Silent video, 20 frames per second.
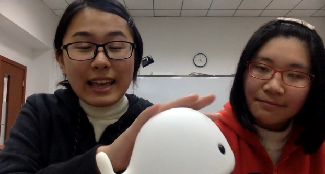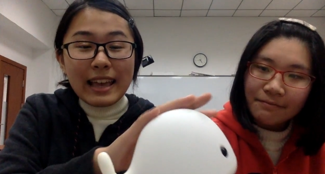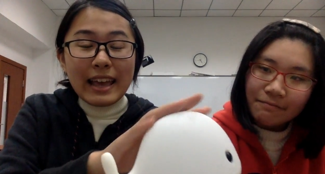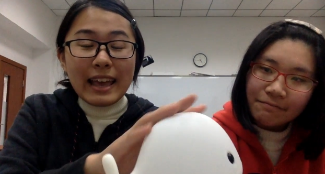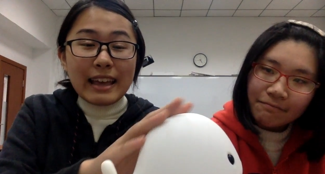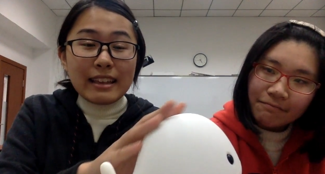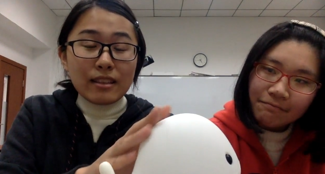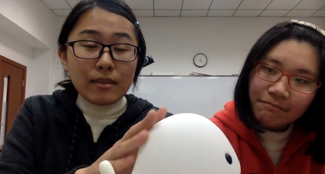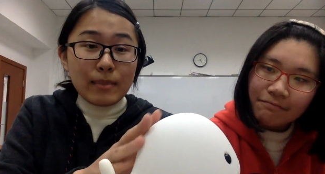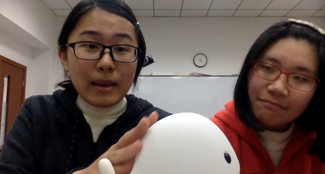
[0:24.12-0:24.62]

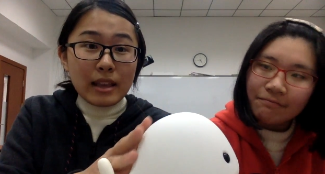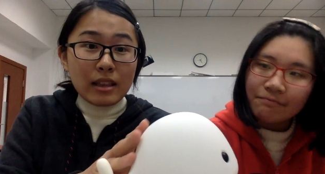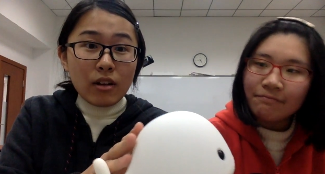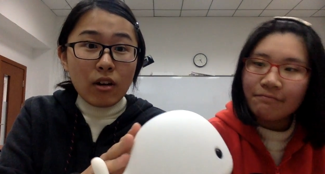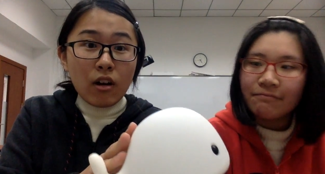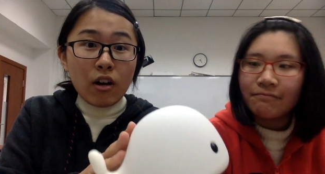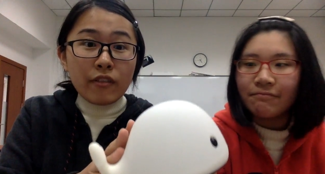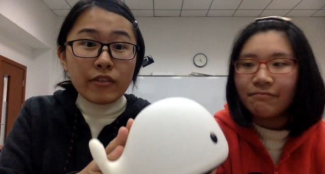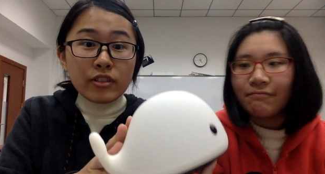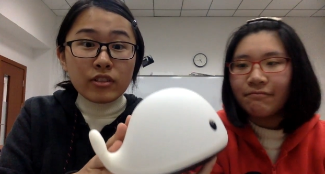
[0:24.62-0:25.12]
Speaker 1: it's made
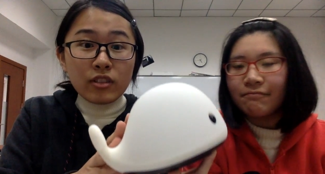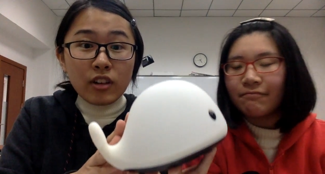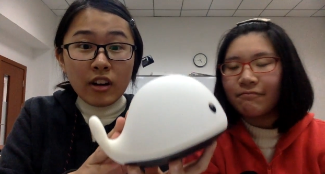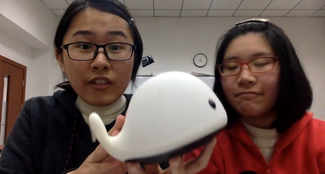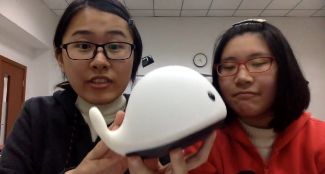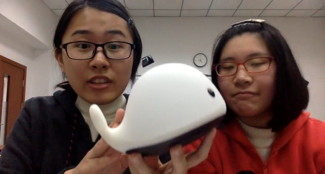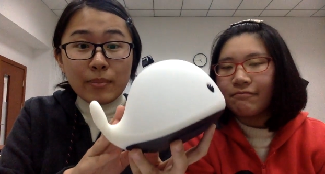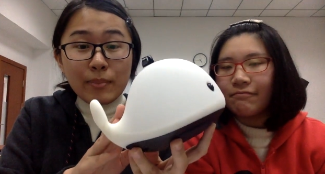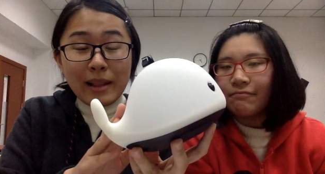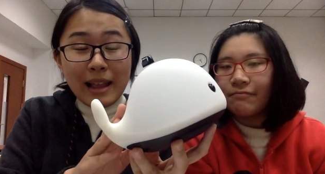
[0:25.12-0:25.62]
of
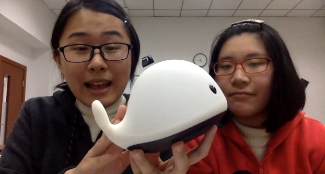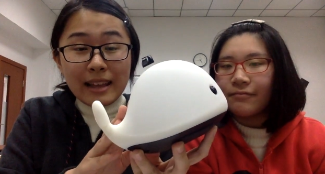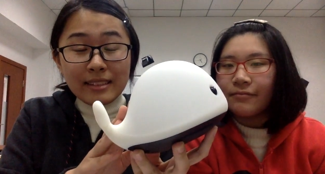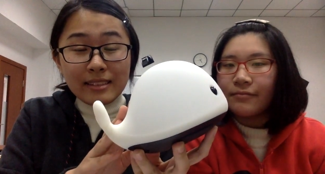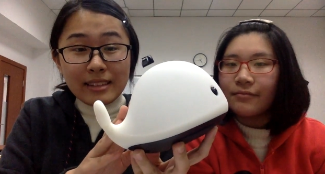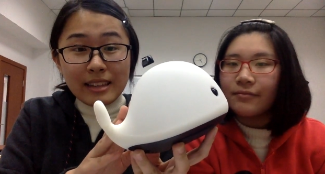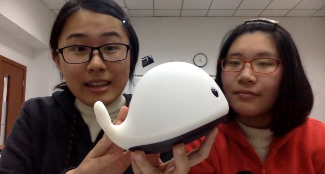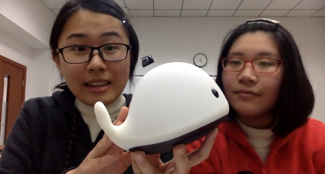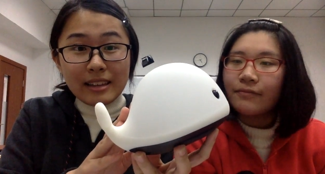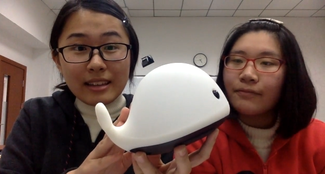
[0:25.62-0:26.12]
soft
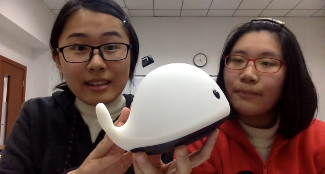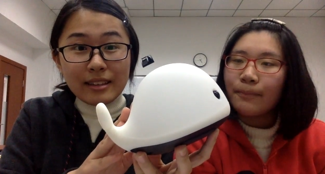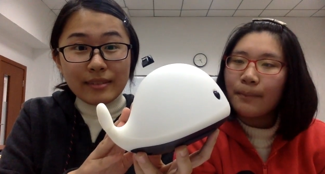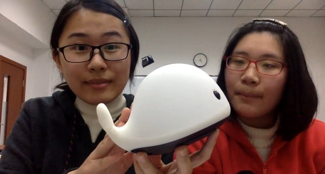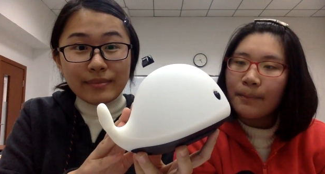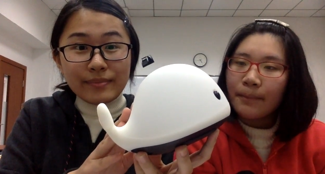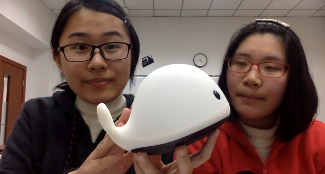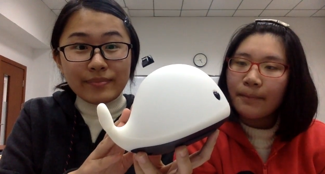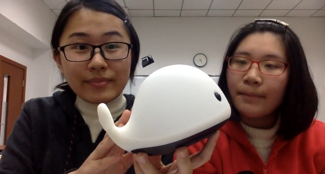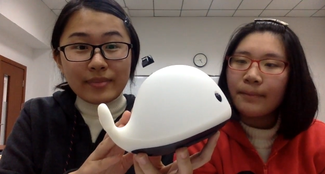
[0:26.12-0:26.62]
plastic,
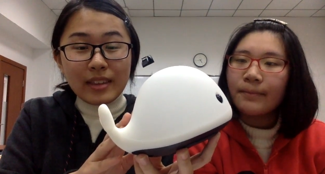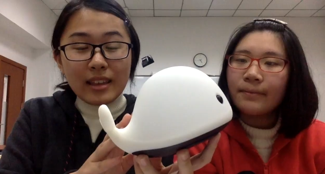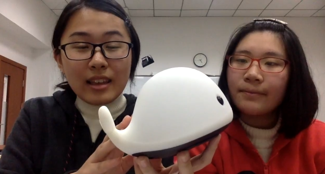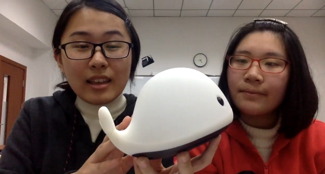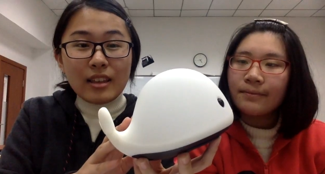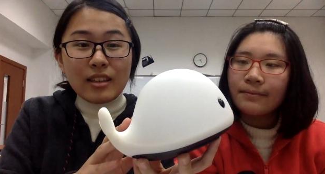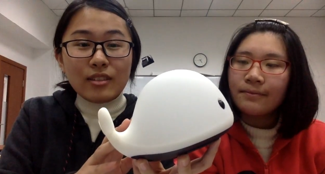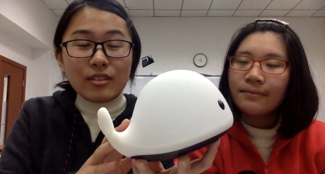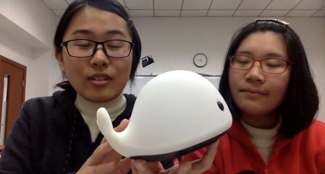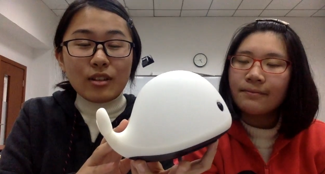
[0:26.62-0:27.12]

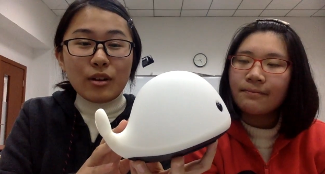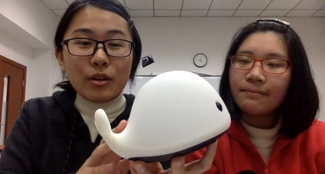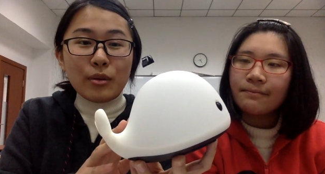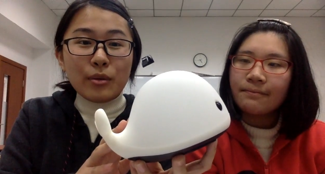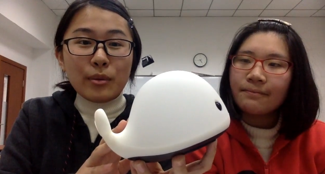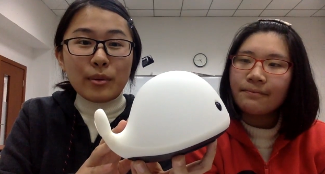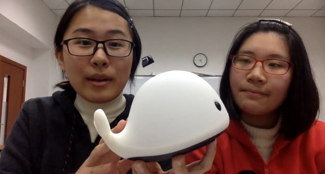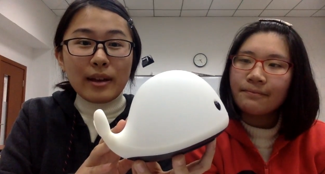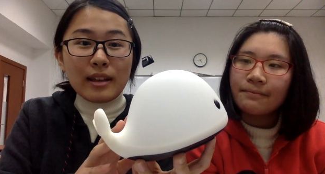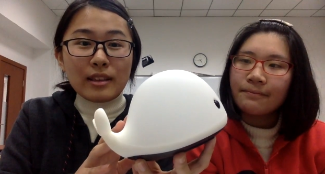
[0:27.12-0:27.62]

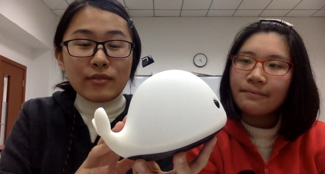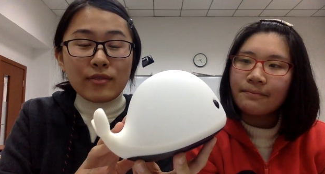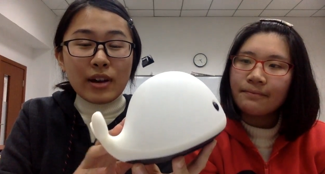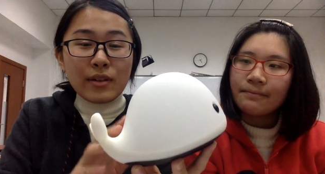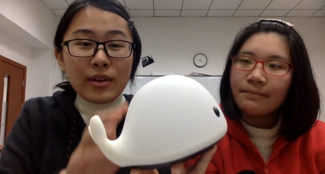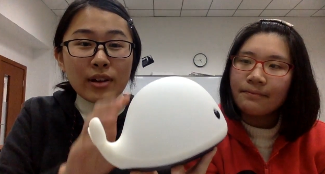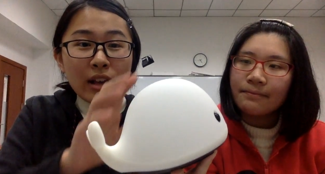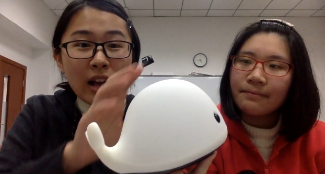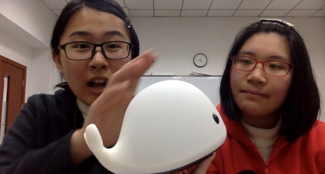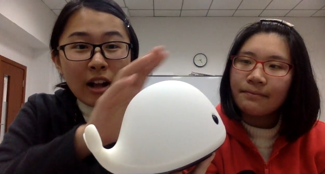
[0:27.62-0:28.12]
so it's very
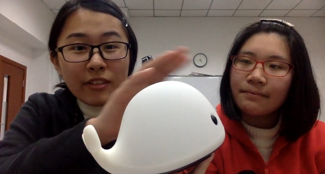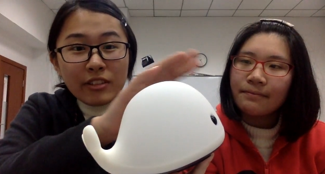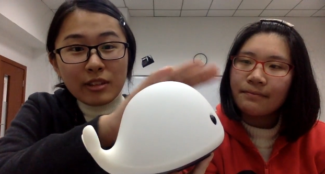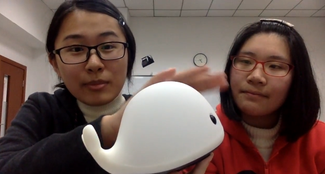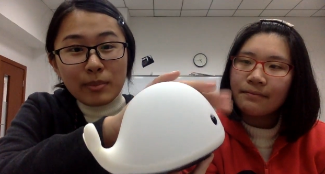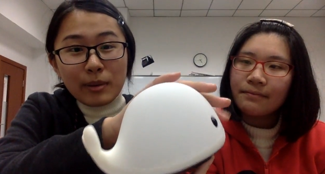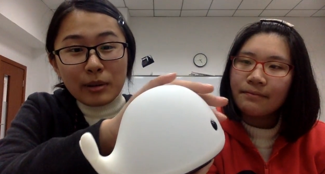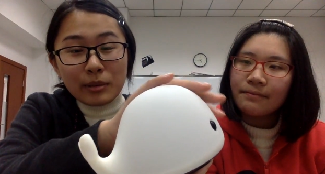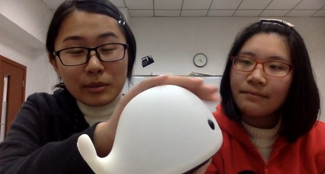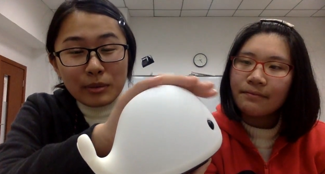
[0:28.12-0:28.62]

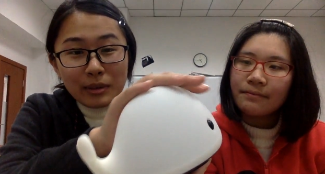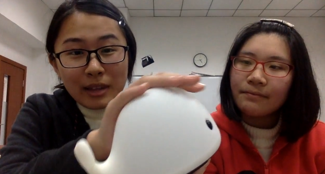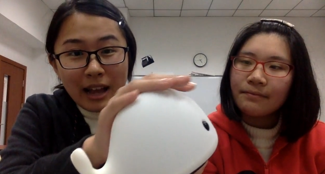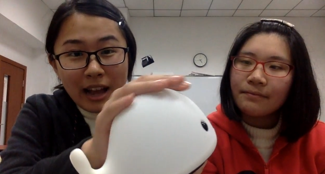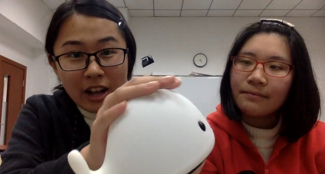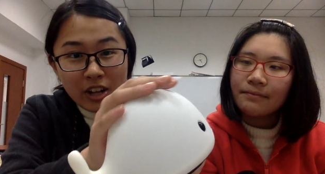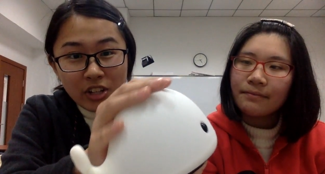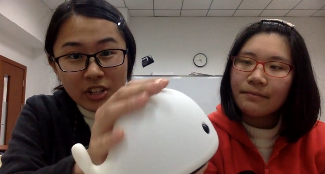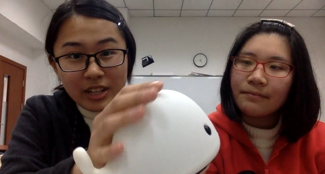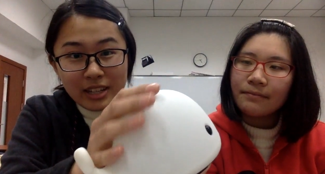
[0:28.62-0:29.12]
comfortable to
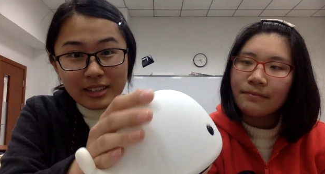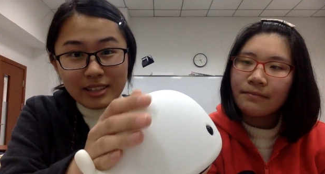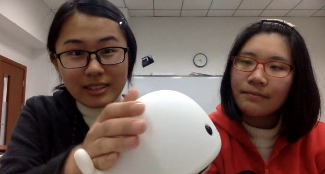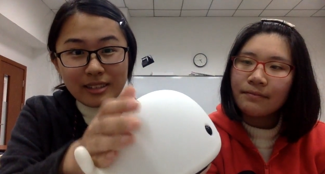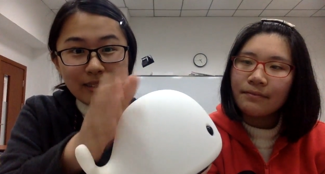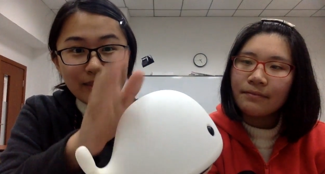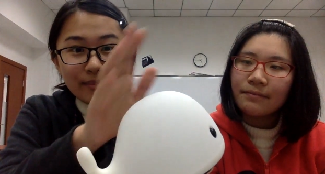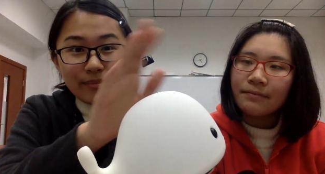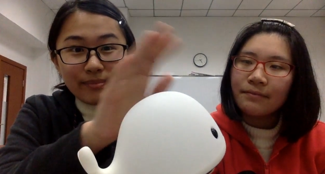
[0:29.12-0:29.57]
touch it.